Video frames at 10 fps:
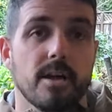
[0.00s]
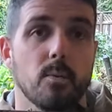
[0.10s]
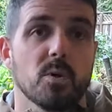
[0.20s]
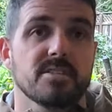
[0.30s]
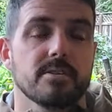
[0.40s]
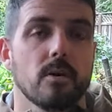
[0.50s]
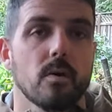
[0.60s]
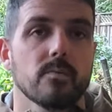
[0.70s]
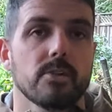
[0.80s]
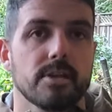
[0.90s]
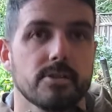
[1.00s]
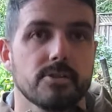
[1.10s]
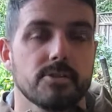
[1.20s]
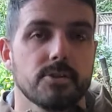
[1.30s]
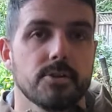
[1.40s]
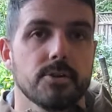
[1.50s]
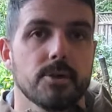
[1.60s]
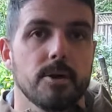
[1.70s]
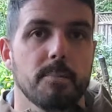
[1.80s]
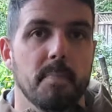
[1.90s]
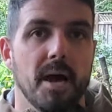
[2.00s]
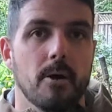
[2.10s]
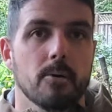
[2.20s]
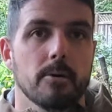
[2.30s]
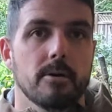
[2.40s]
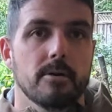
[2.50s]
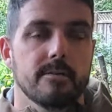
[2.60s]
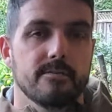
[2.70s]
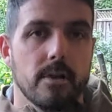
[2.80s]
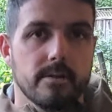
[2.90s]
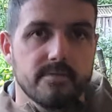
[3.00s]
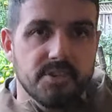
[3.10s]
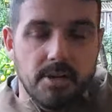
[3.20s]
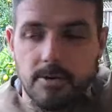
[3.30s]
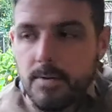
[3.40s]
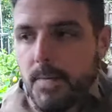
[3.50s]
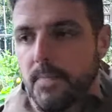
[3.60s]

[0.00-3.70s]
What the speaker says: I wasn't overly concerned about front of center,